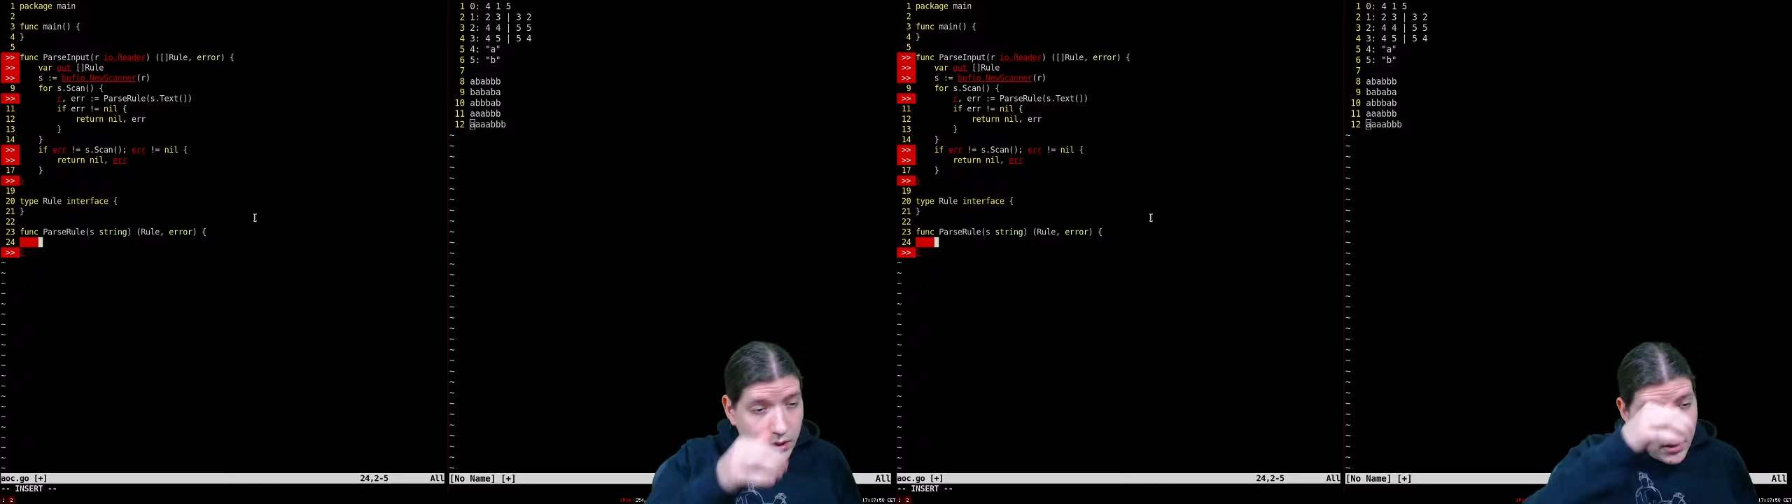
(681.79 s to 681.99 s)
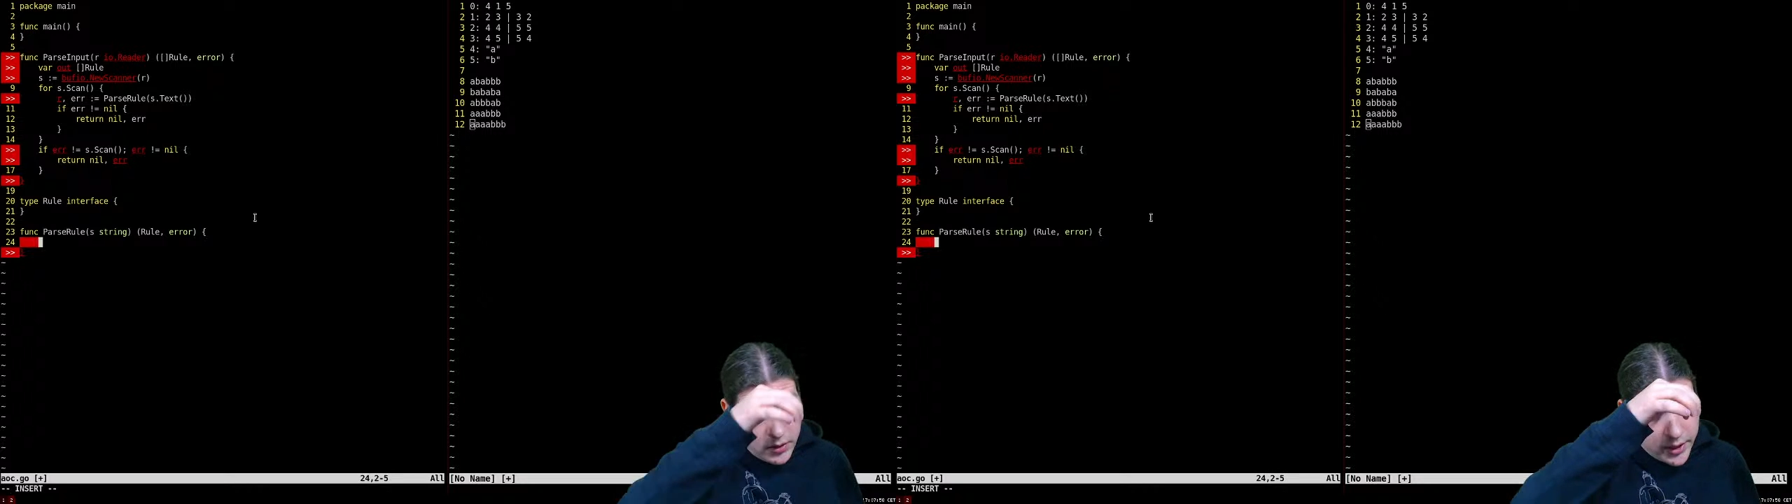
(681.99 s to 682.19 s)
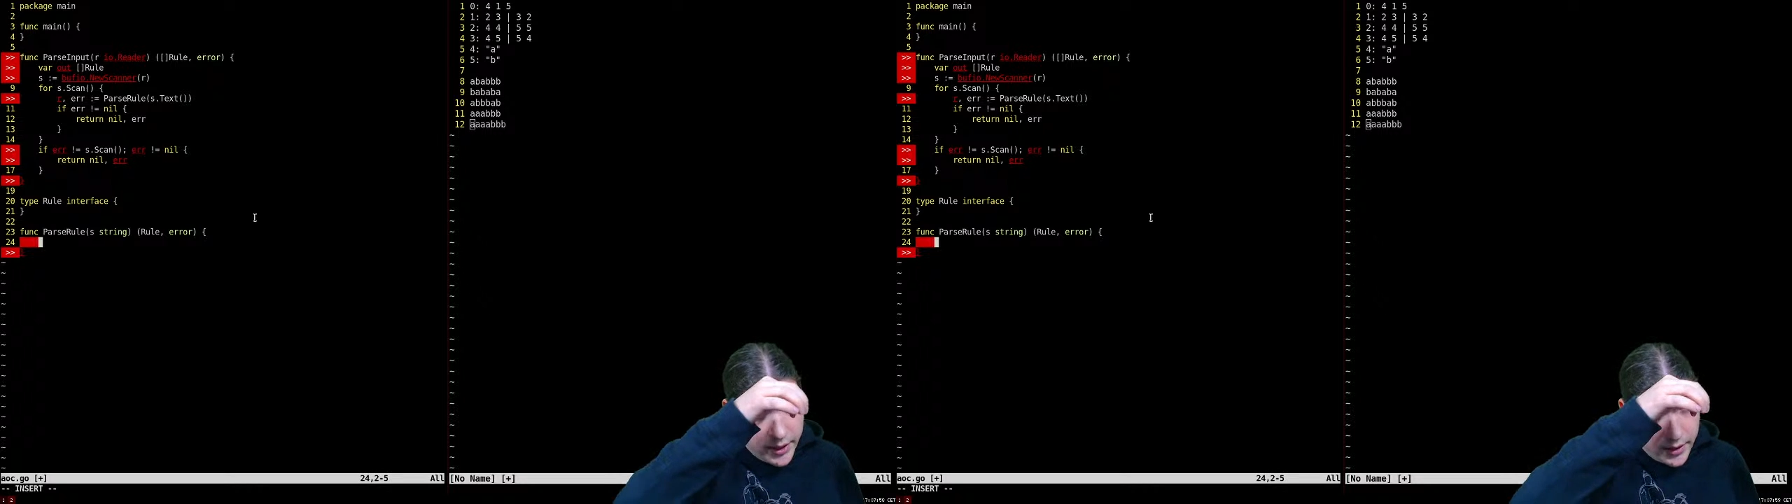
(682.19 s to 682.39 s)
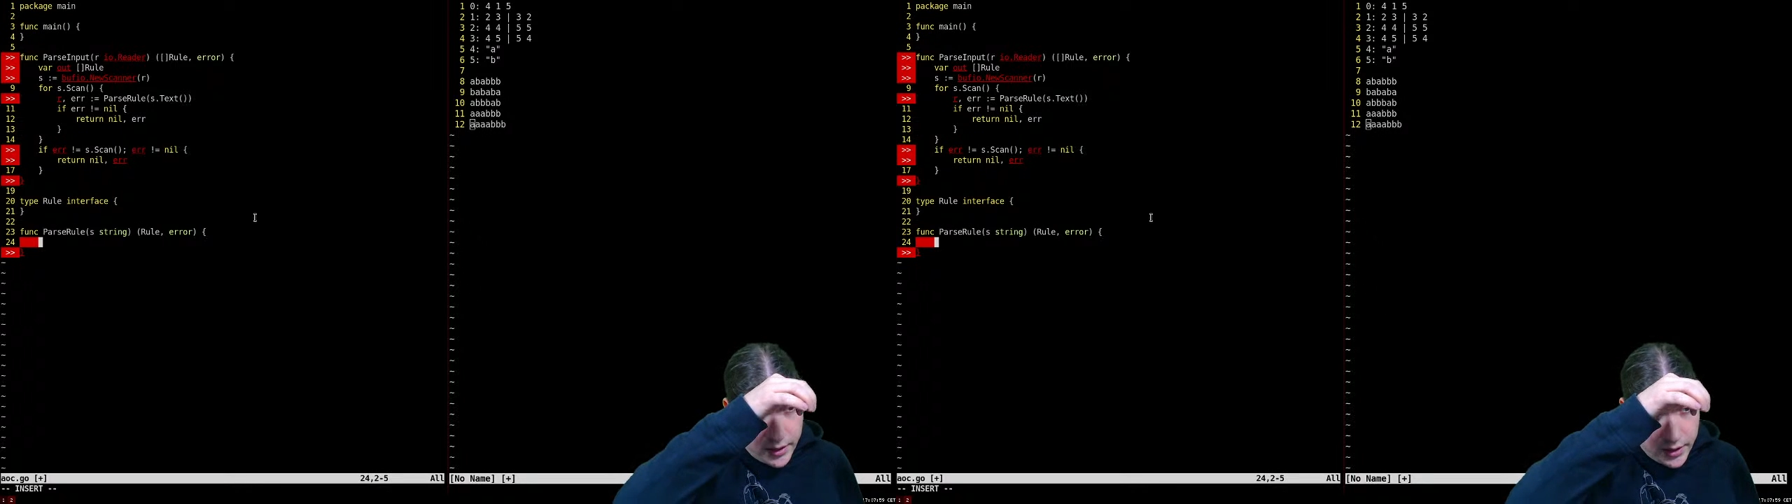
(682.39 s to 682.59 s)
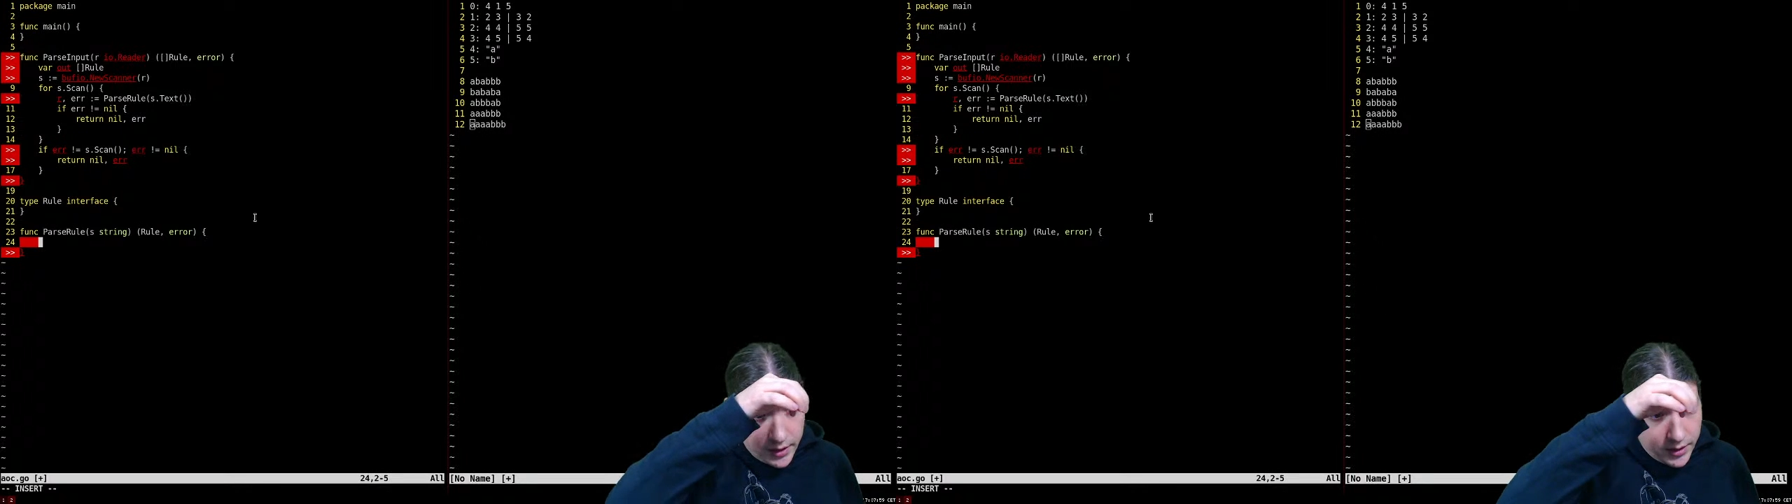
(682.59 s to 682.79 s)
Okay,
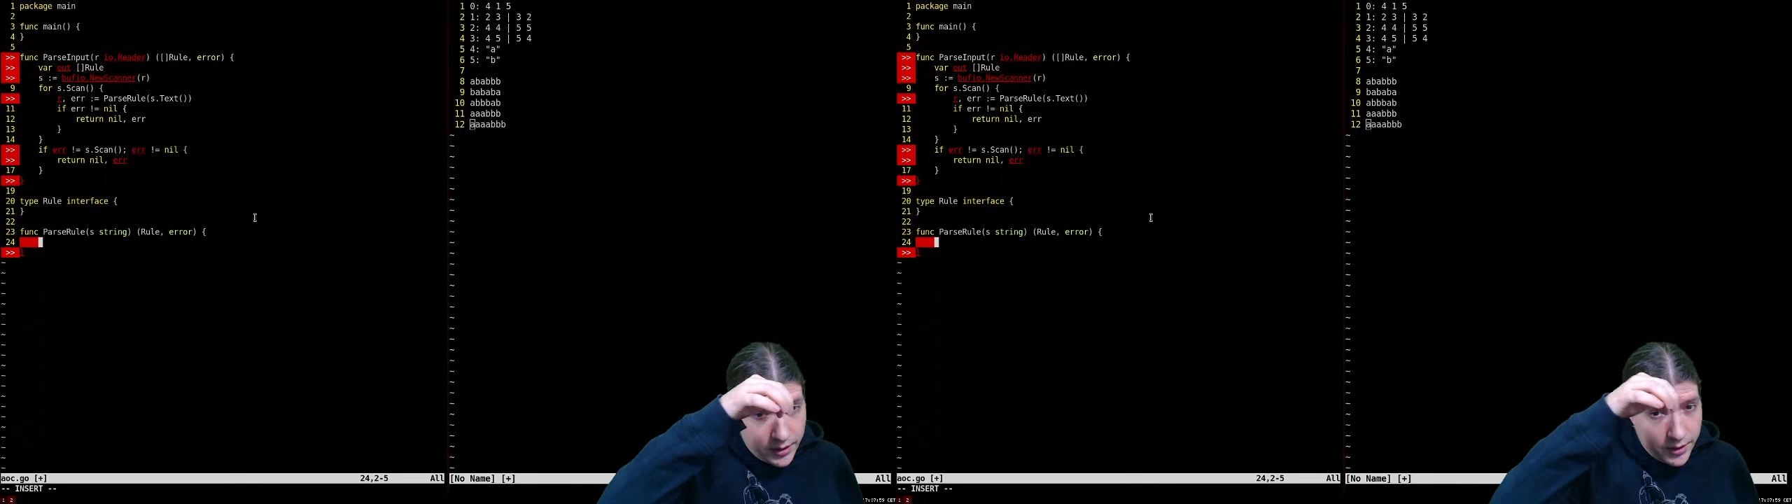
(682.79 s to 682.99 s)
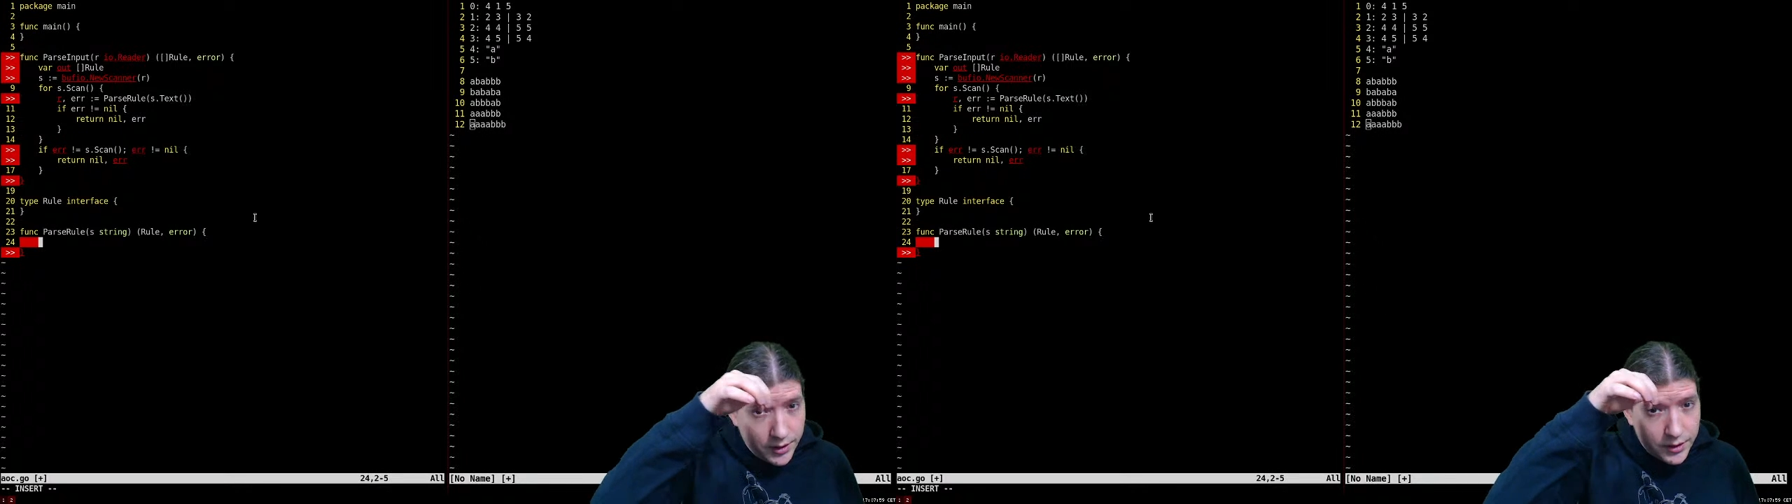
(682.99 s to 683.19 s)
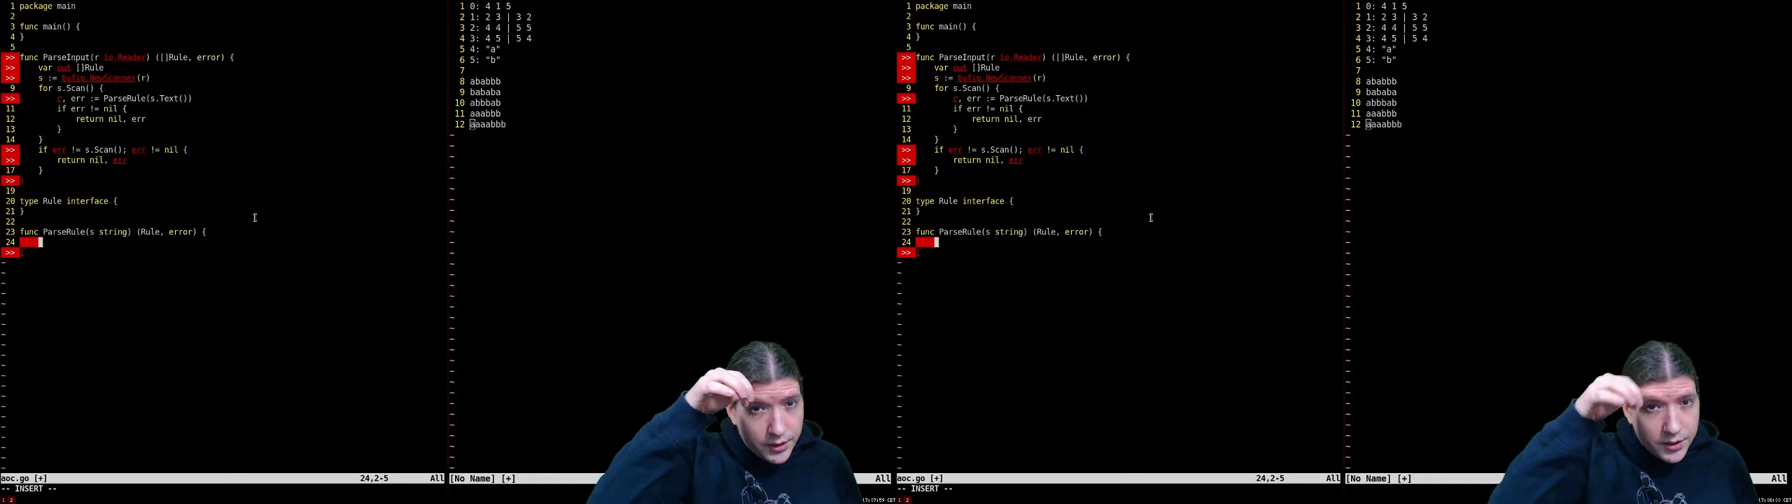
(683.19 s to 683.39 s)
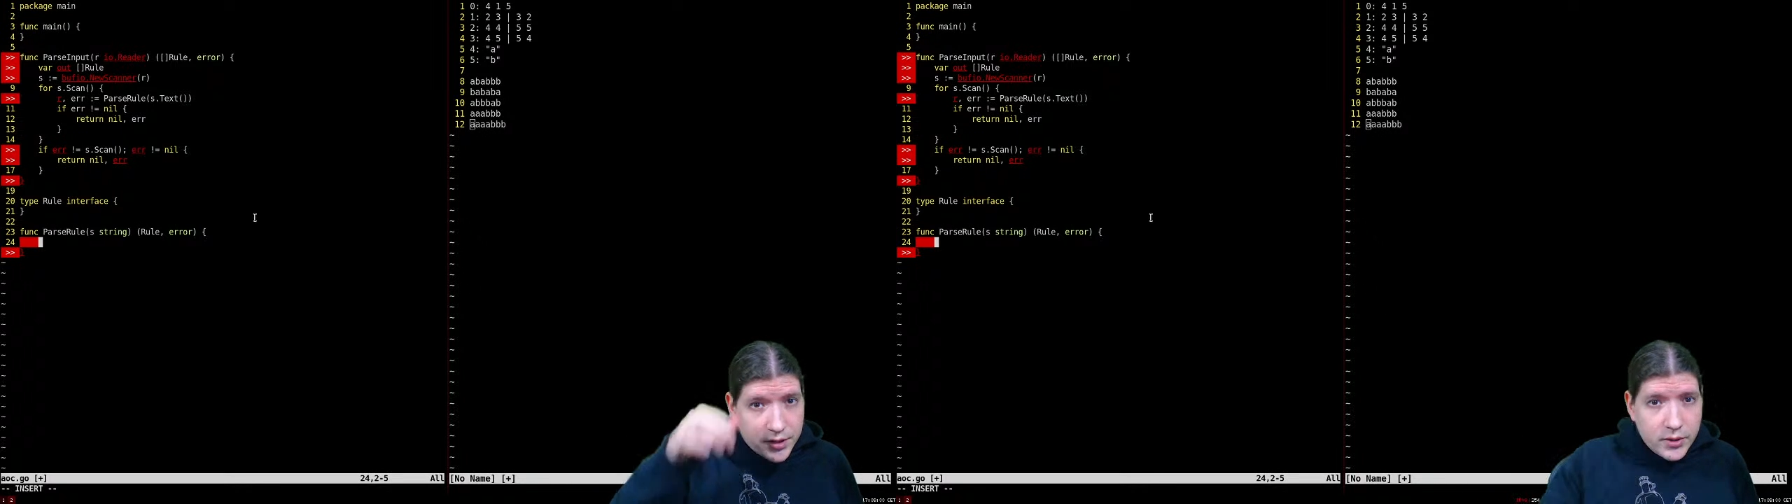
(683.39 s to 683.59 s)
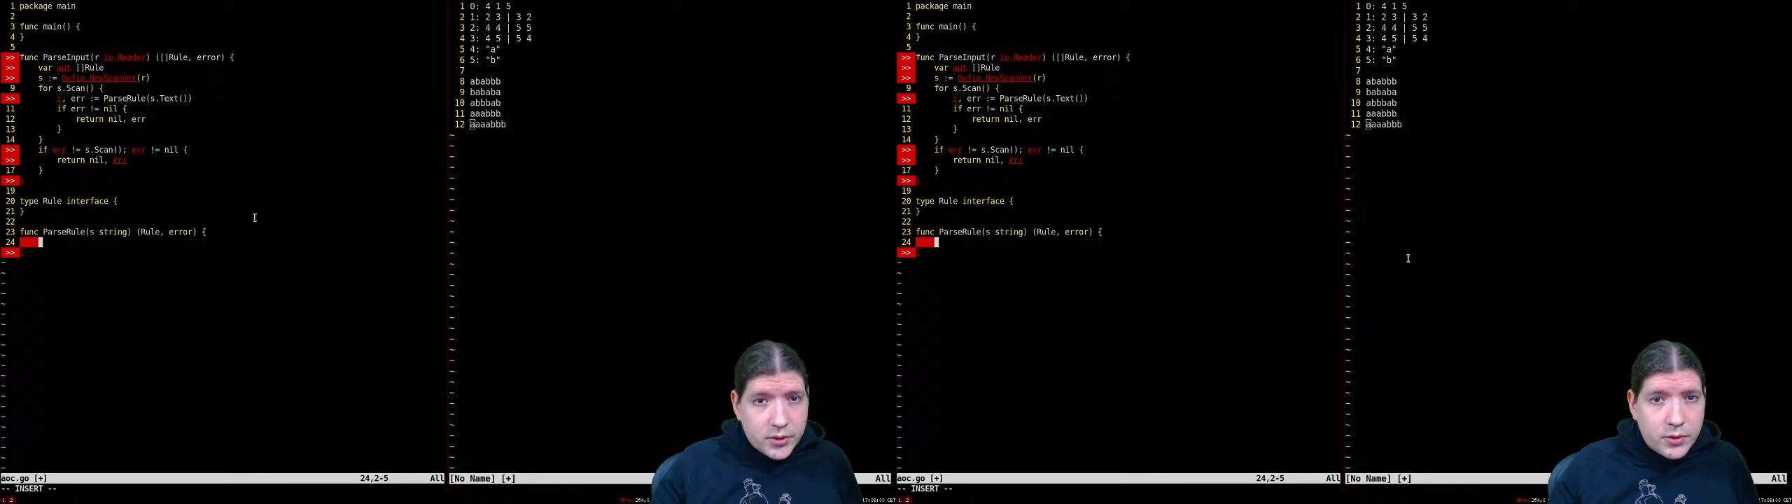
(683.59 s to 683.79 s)

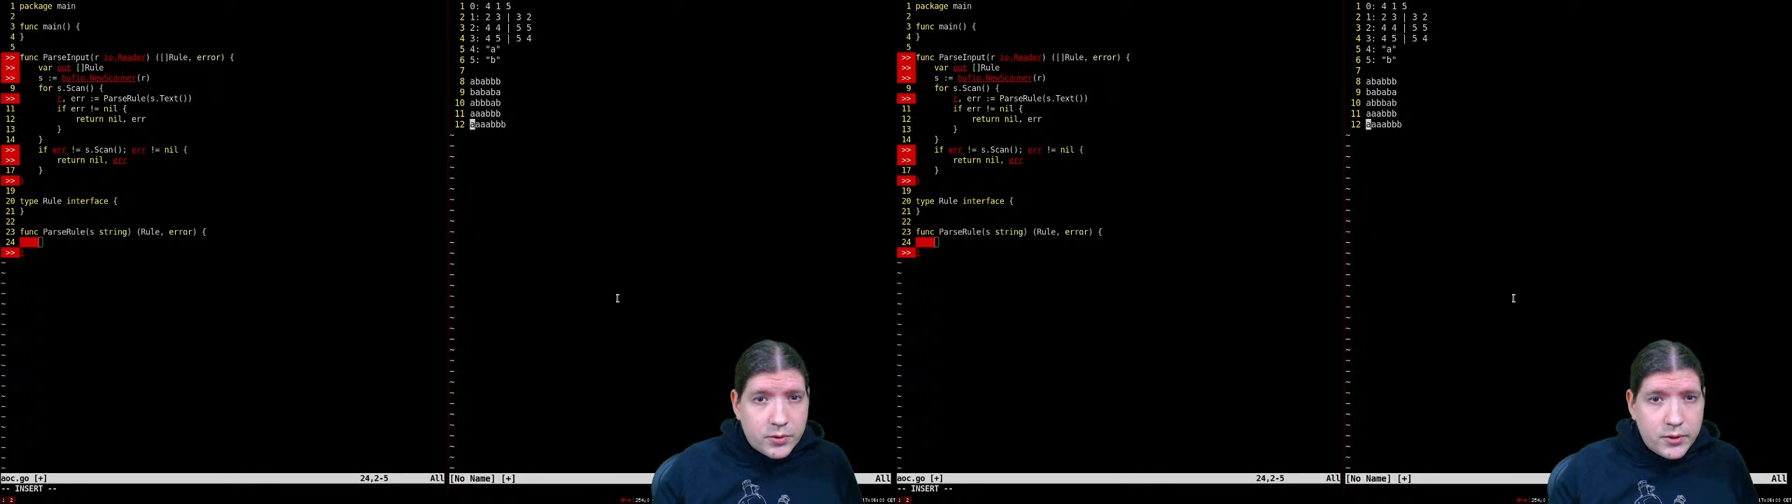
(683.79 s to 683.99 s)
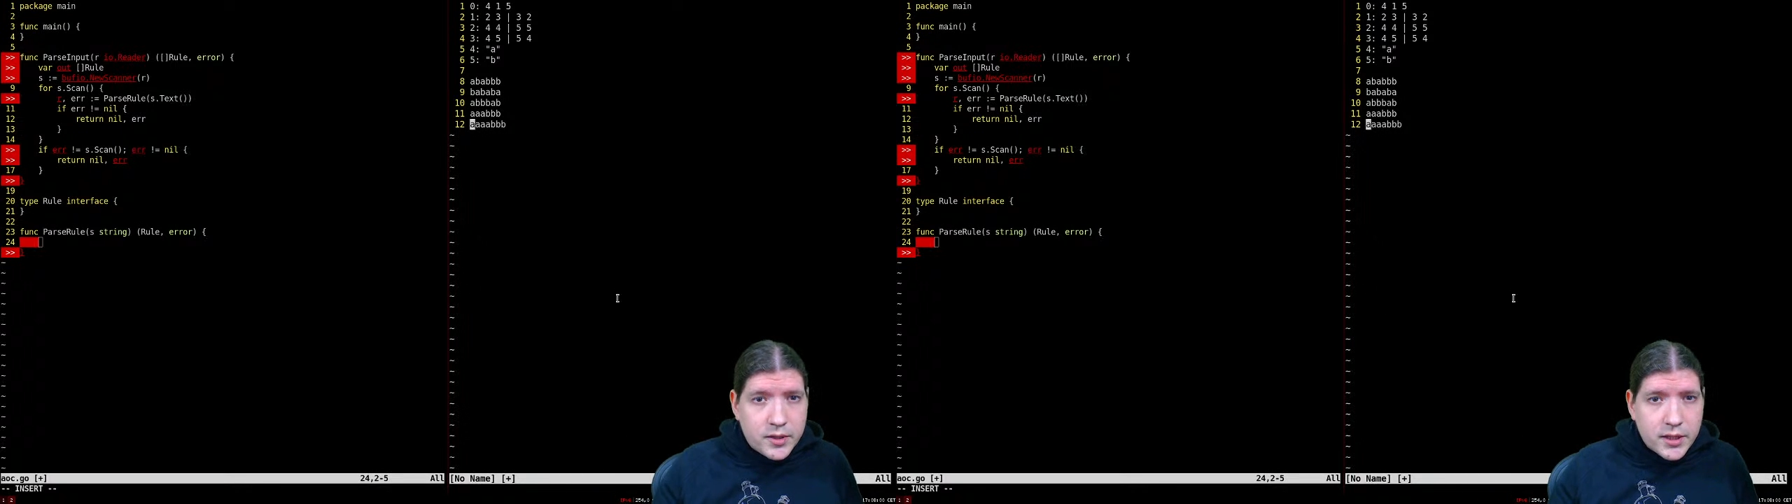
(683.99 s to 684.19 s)
so the rules